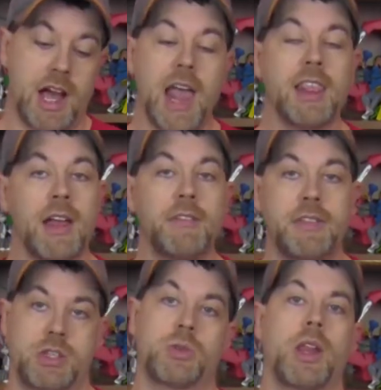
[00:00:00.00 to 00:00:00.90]
love
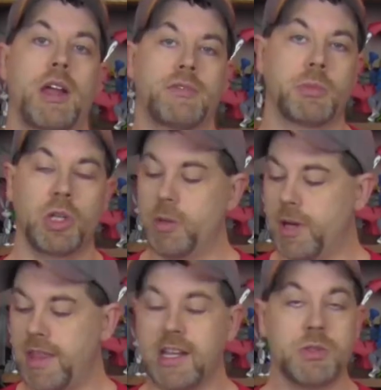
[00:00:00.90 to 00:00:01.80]
this toy line from Galoob,
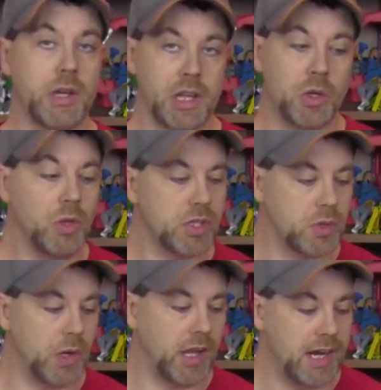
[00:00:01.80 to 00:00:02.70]
and I think it's one of the coolest
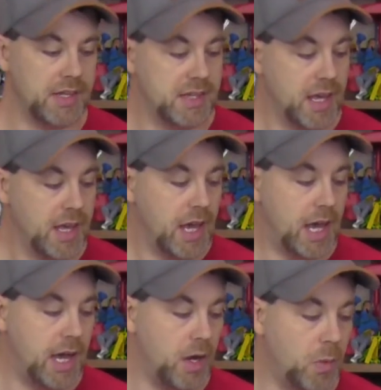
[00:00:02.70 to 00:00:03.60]
toy lines,
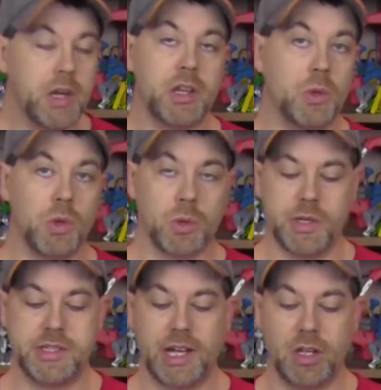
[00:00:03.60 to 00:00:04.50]
one of the cooler
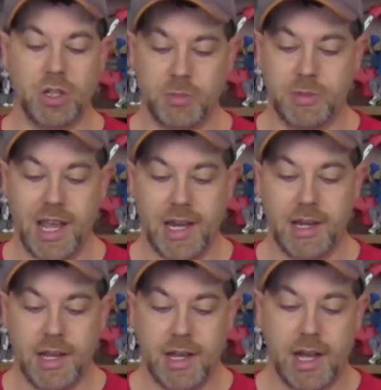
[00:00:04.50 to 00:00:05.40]
ones that Galoob
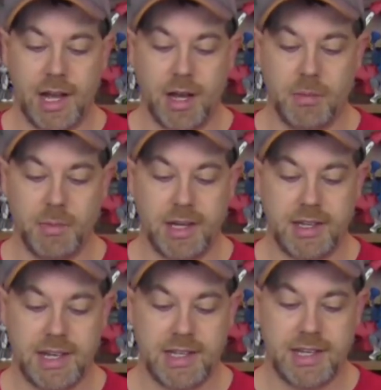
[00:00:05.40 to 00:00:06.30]
did, and
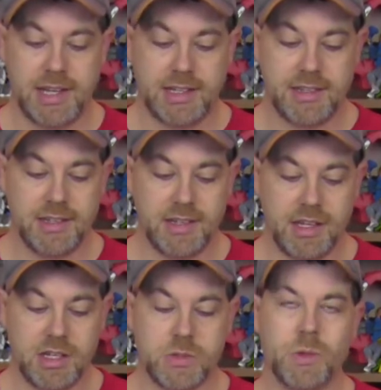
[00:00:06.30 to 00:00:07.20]
that
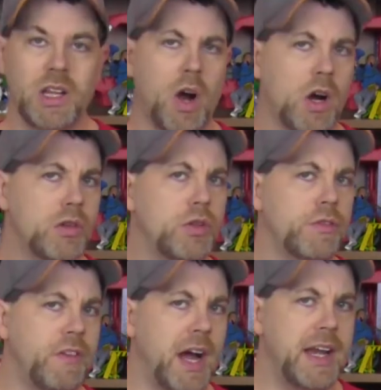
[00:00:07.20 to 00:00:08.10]
is really hard to
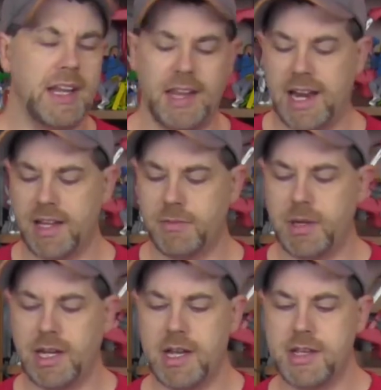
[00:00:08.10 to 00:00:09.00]
find a lot of
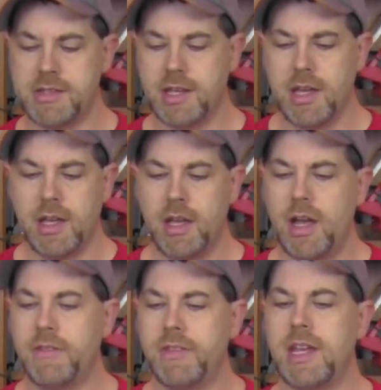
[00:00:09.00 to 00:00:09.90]
because
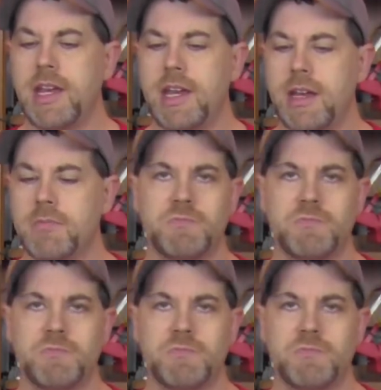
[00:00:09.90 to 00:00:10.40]
of the